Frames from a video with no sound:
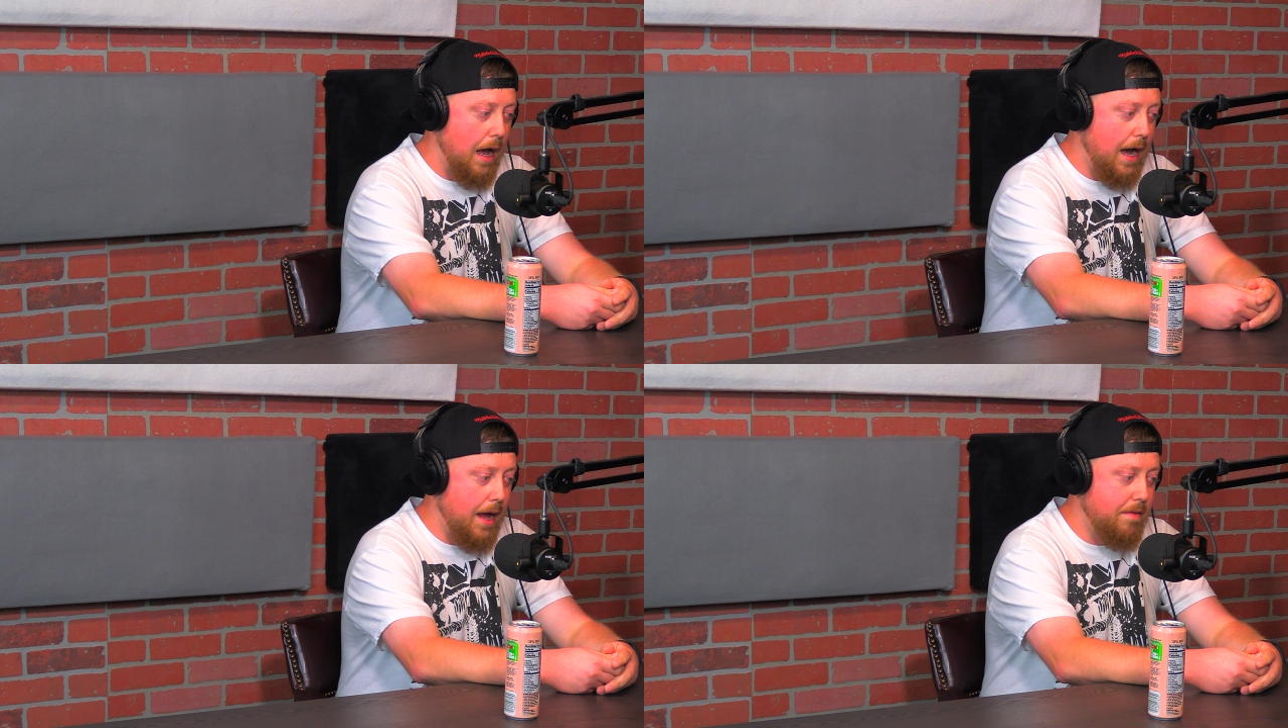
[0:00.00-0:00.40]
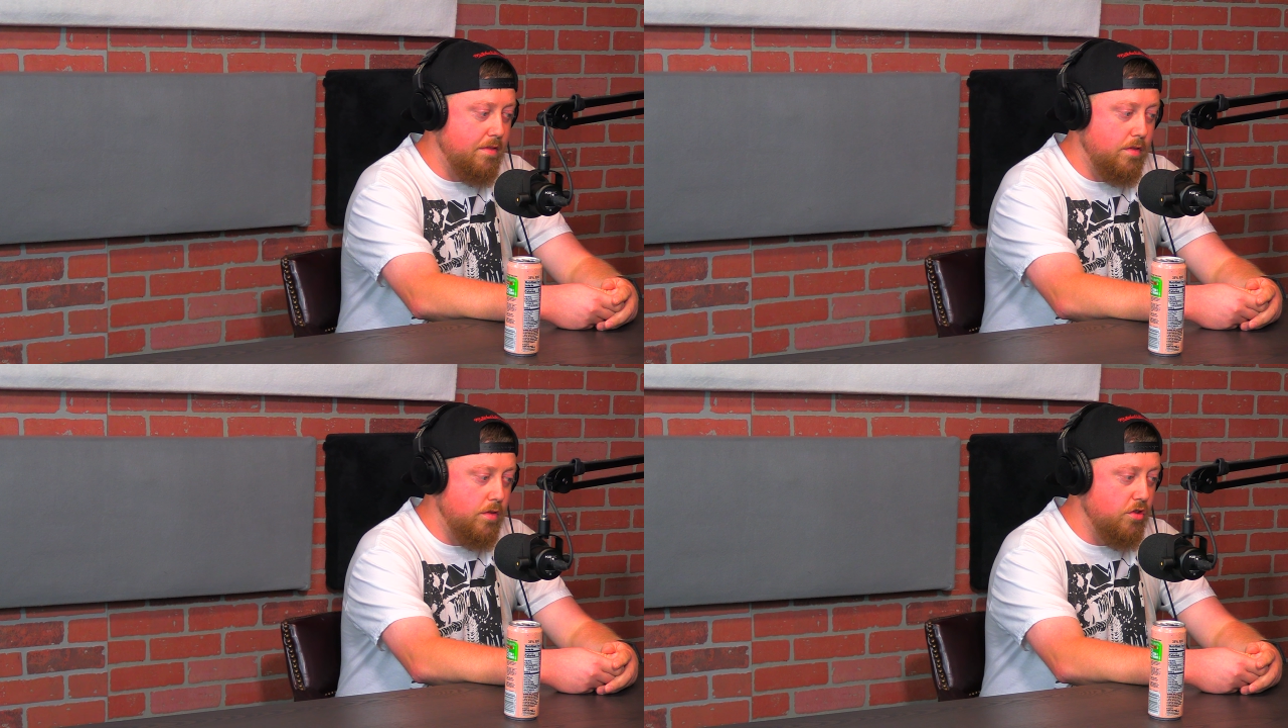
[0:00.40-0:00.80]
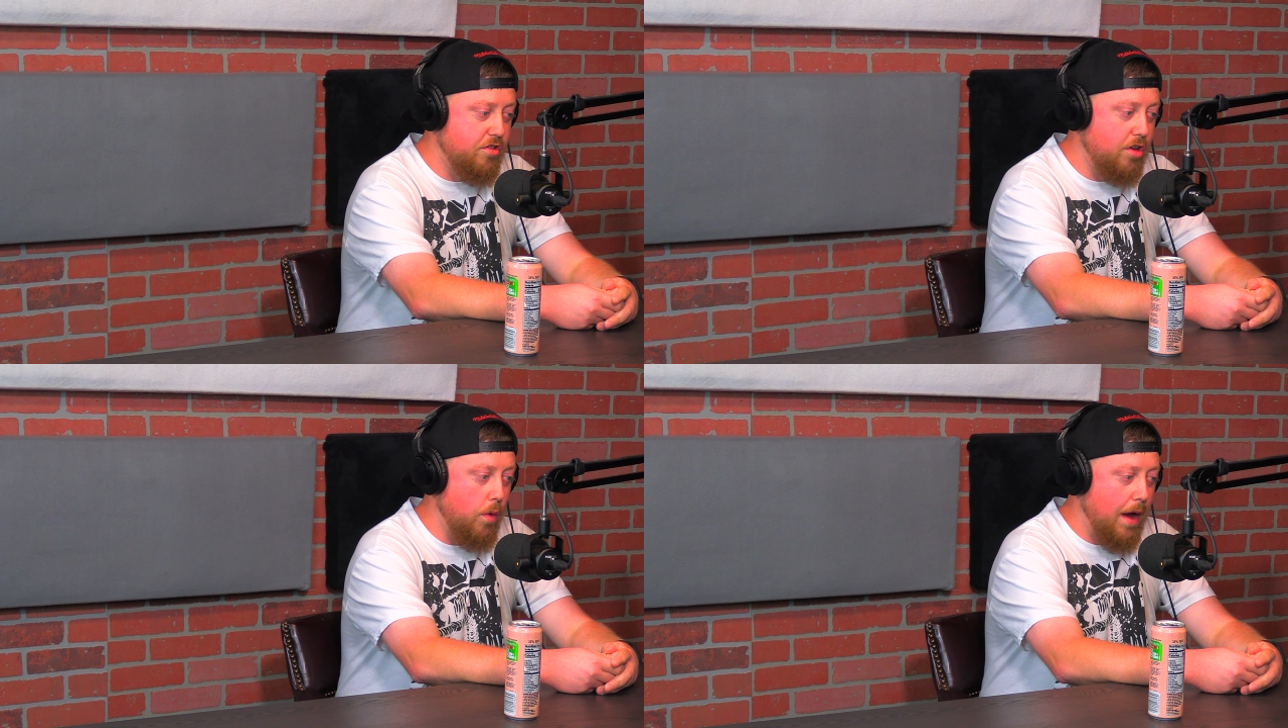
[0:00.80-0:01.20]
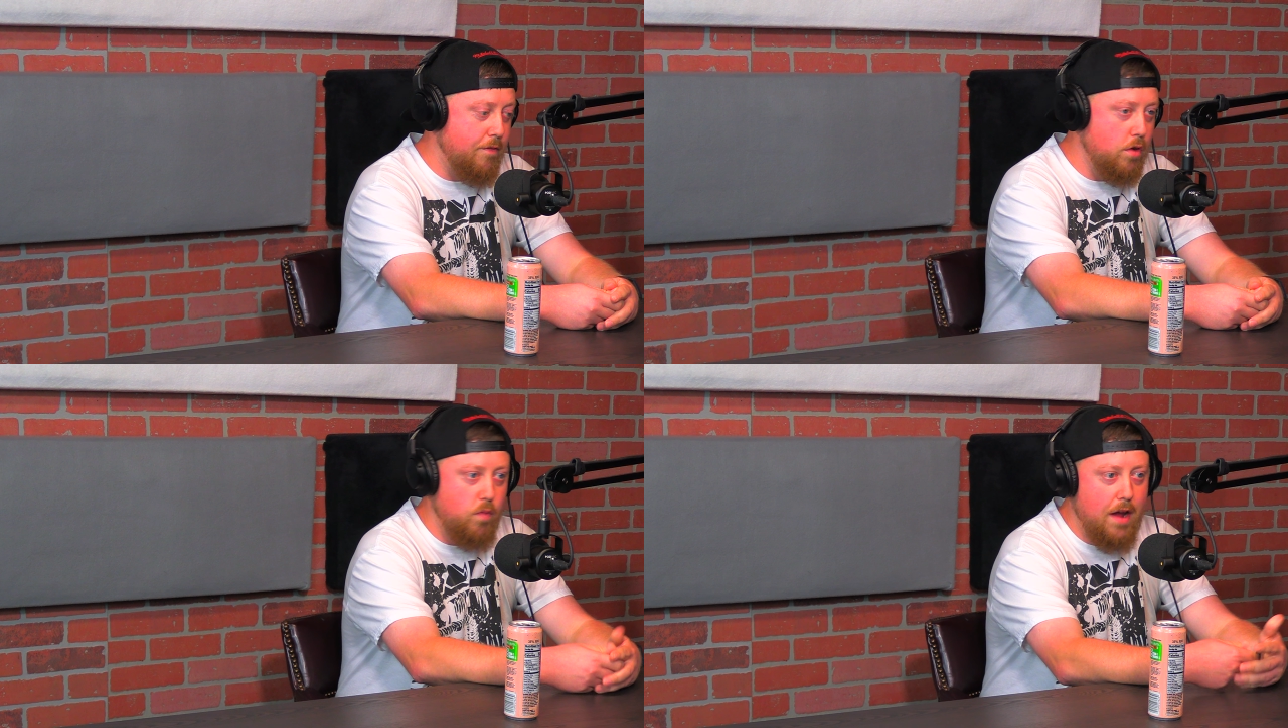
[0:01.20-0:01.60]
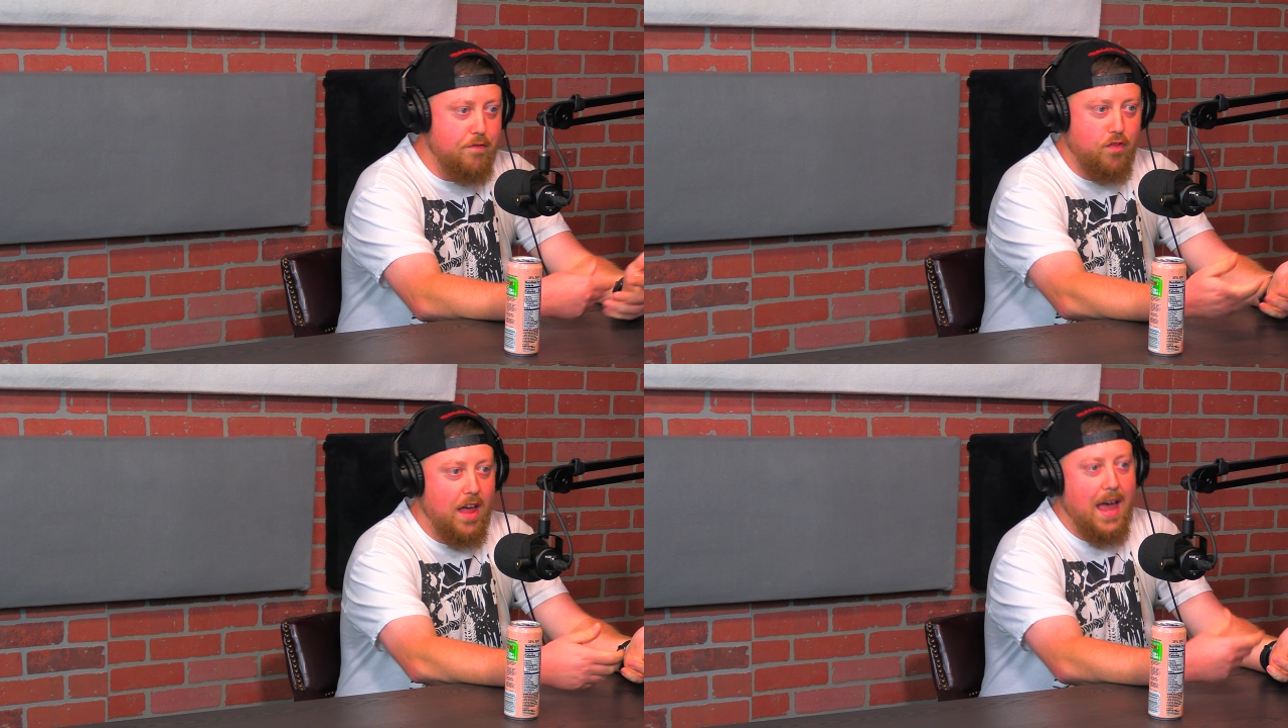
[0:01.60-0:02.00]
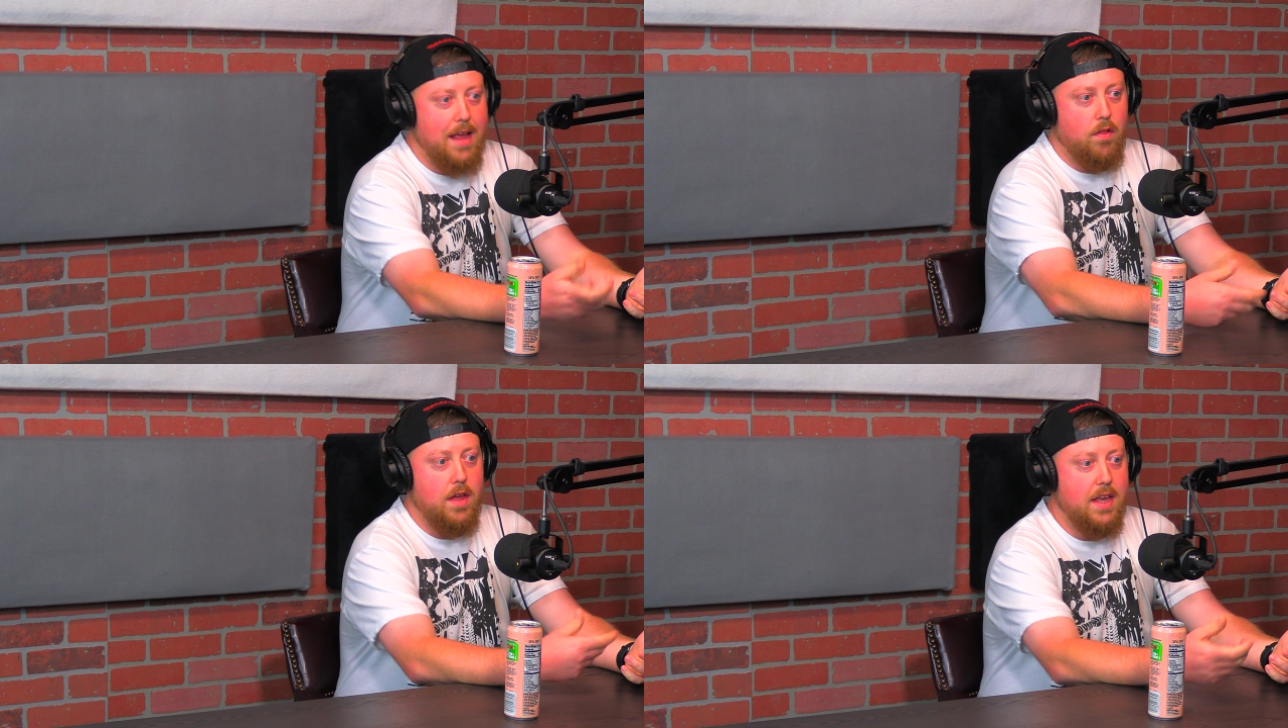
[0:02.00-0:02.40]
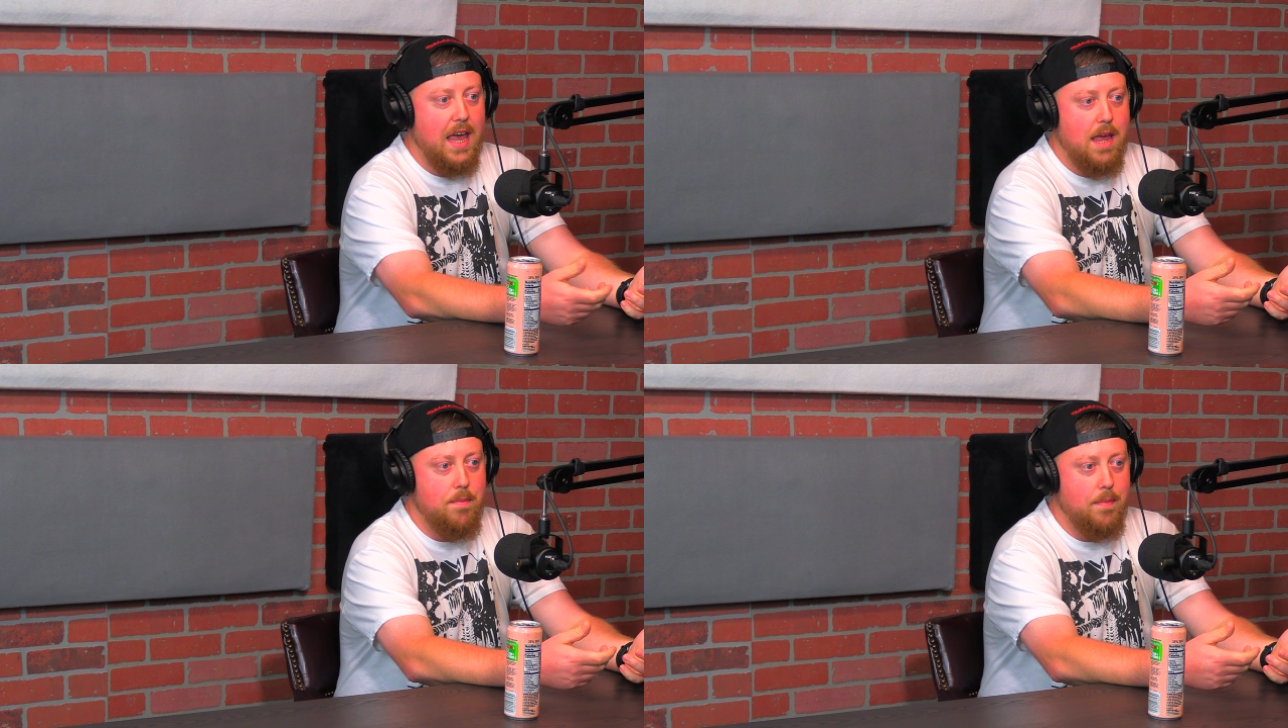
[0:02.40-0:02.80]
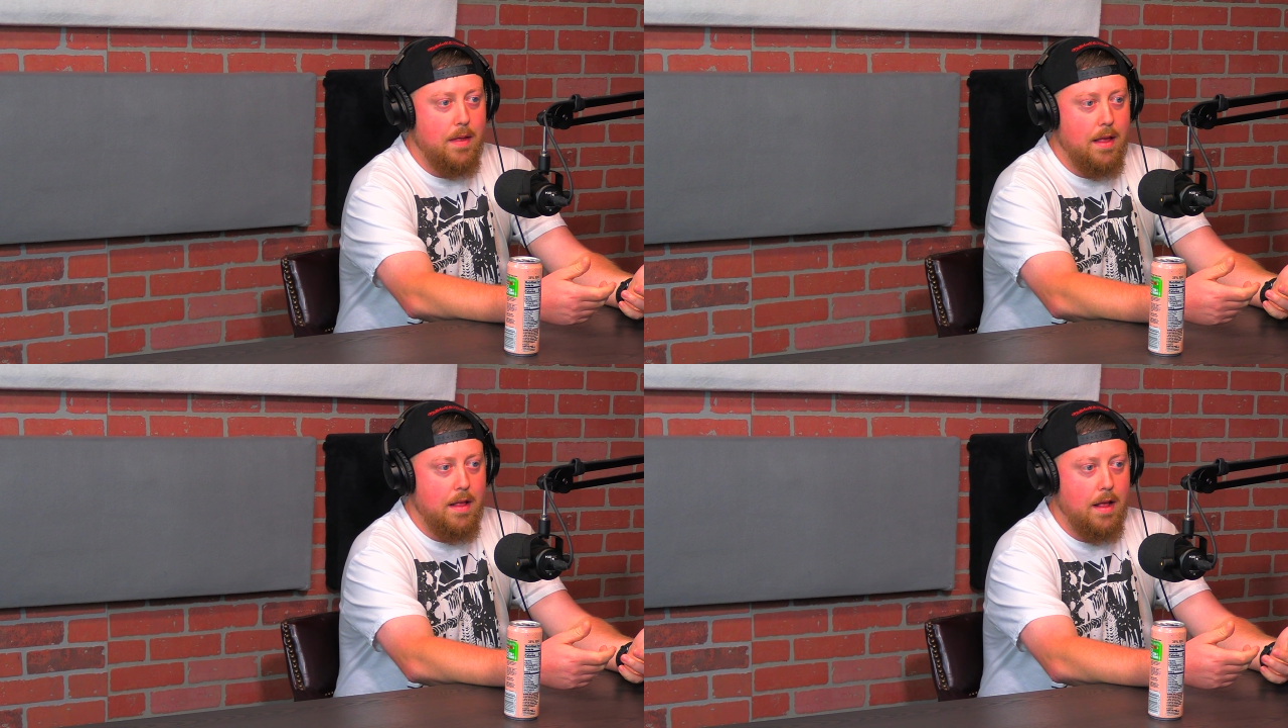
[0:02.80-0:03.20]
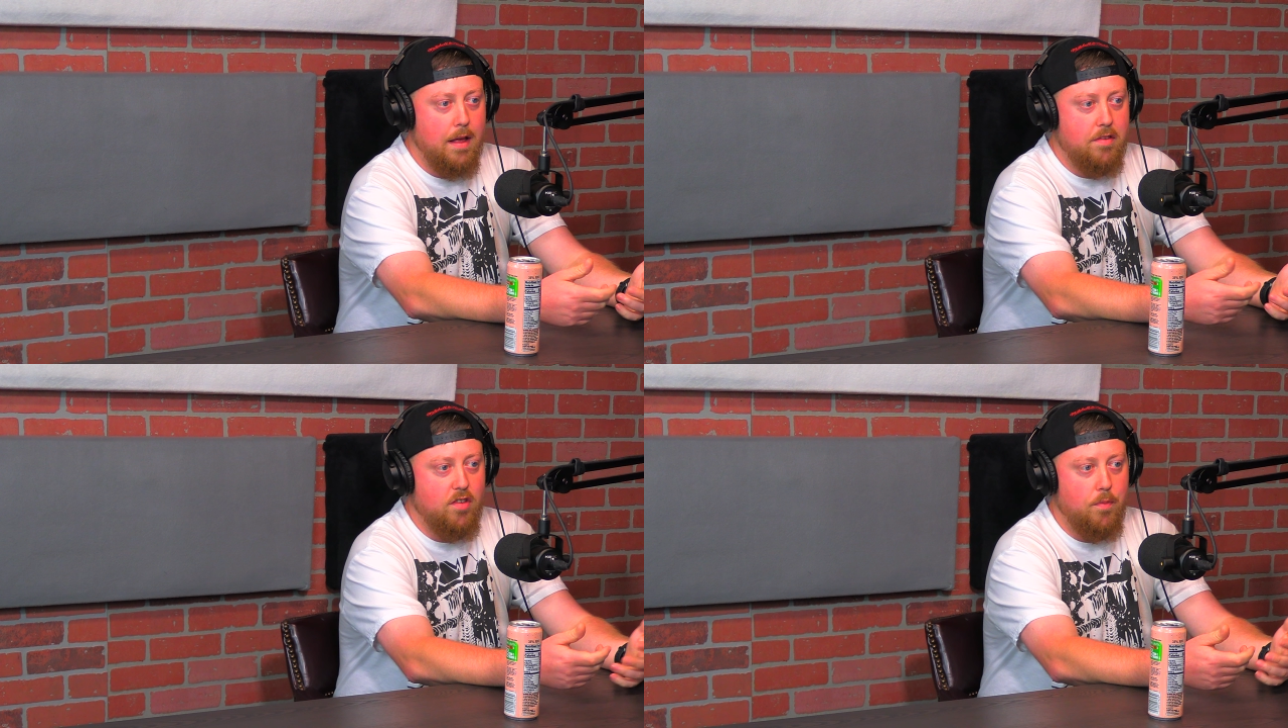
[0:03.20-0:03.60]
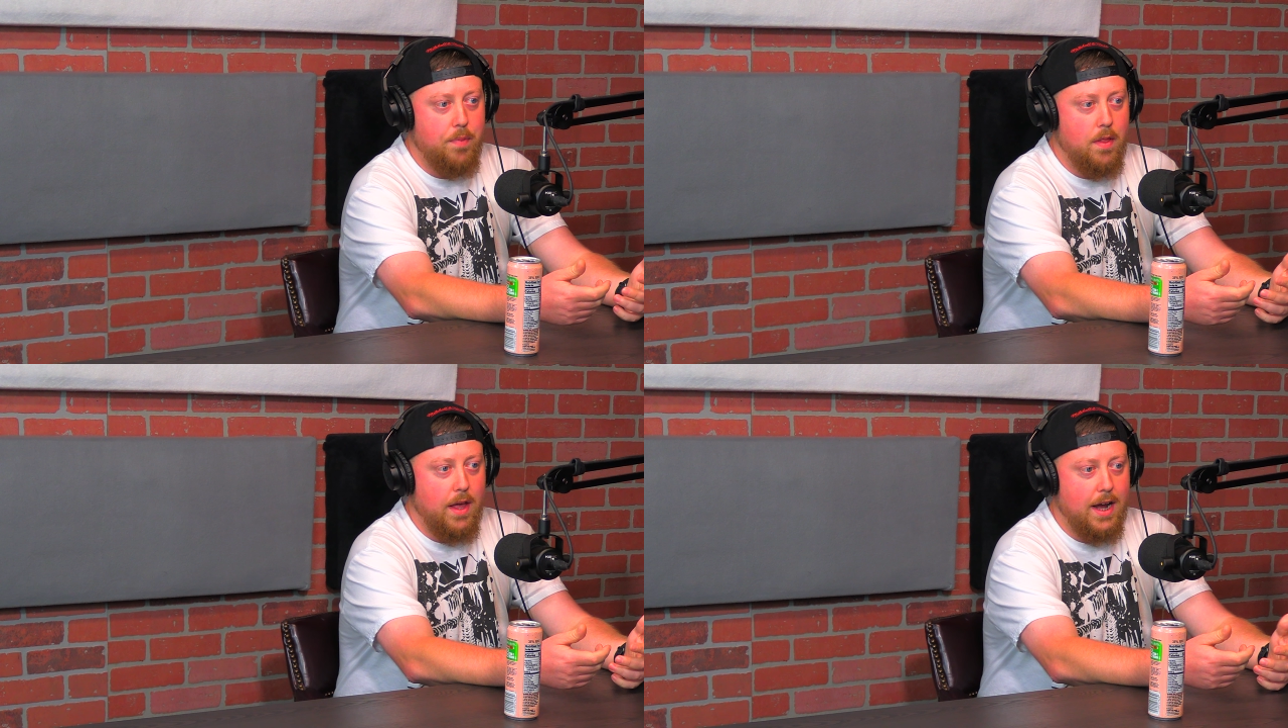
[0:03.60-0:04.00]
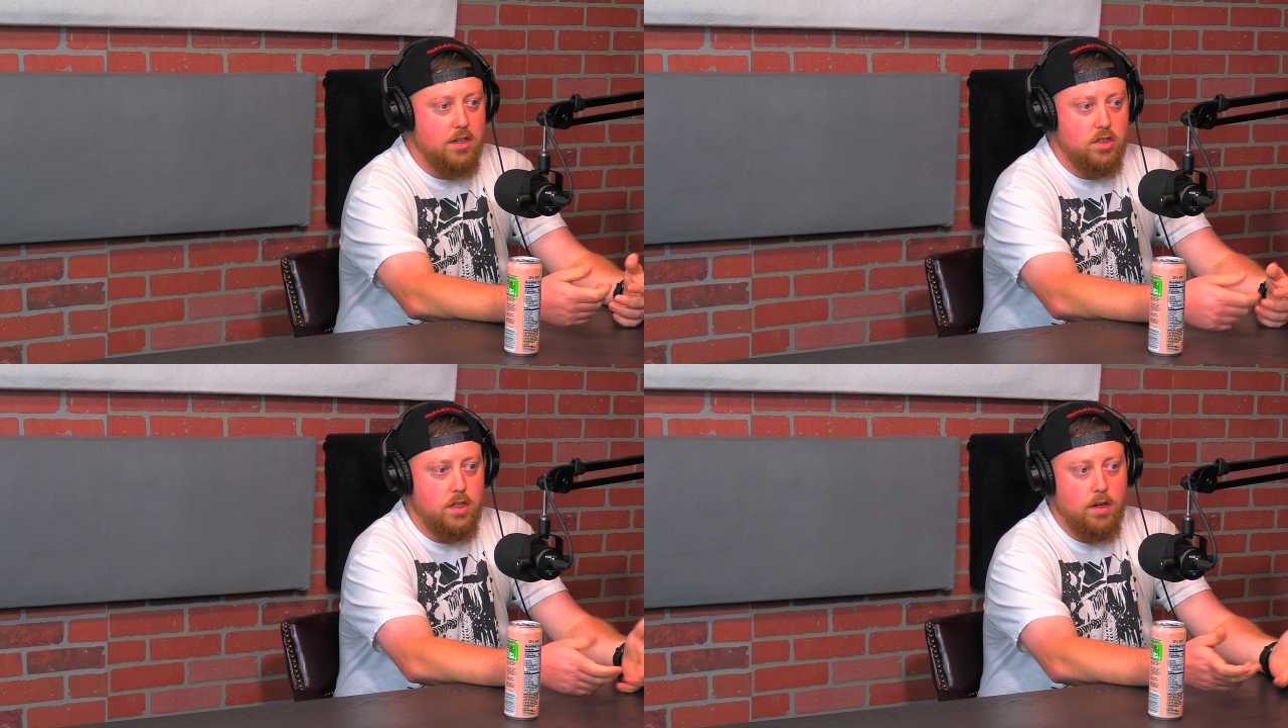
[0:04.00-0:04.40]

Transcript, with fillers: I just so every red flag like came as something like I just